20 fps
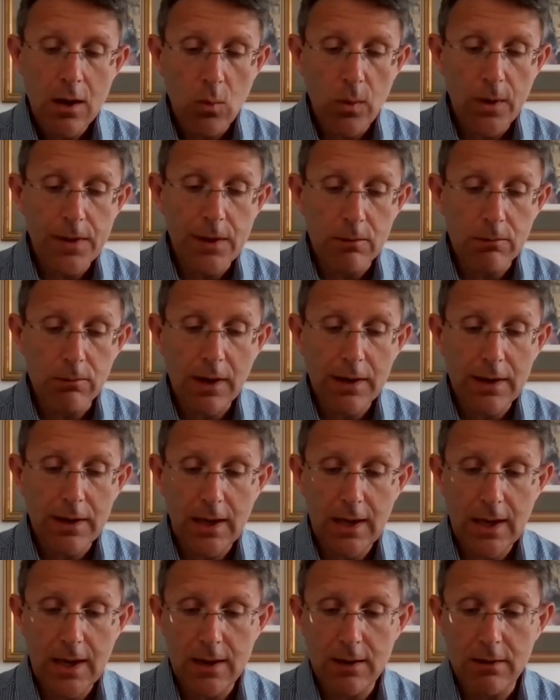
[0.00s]
with a
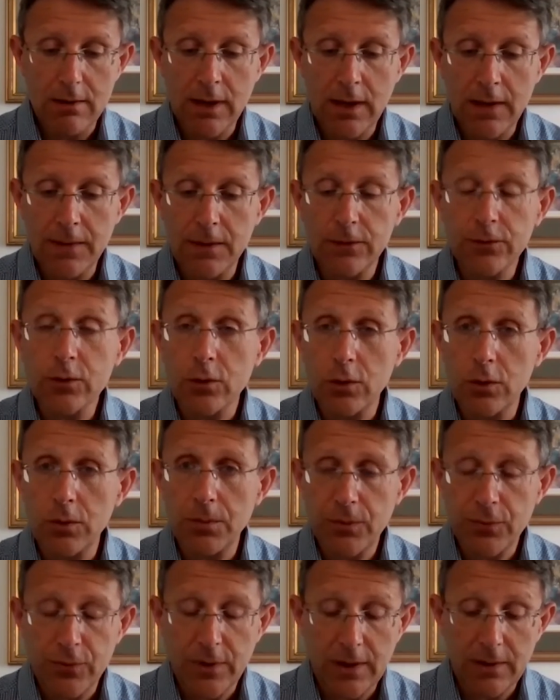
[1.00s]
runner here in this
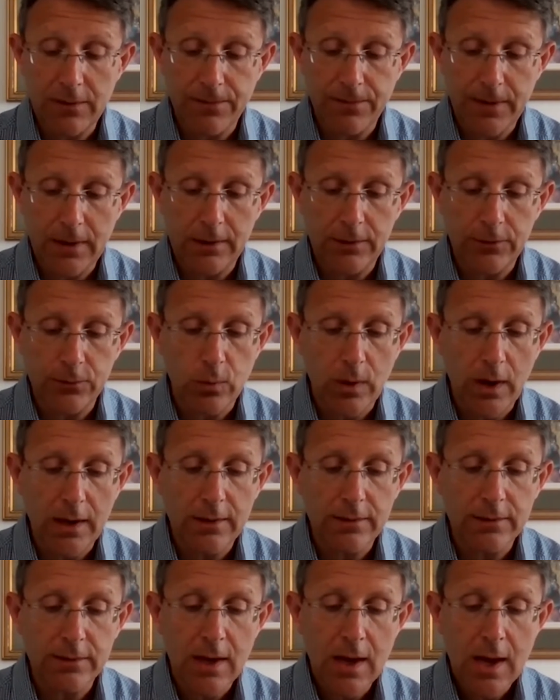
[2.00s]
Group 3 fillies
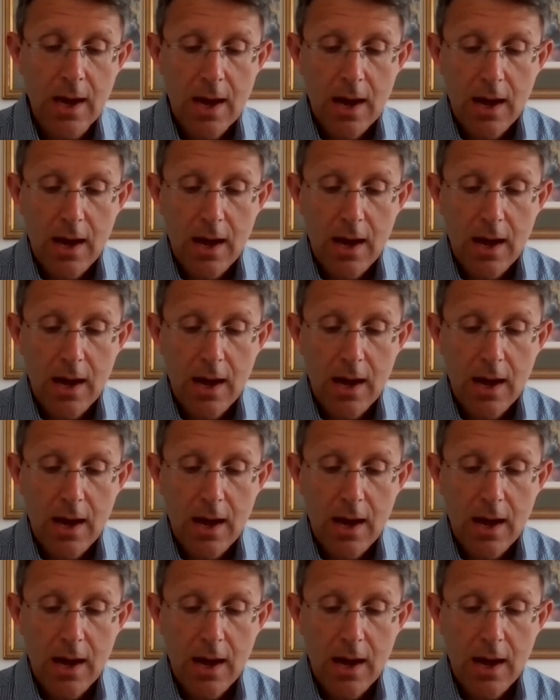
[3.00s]
race.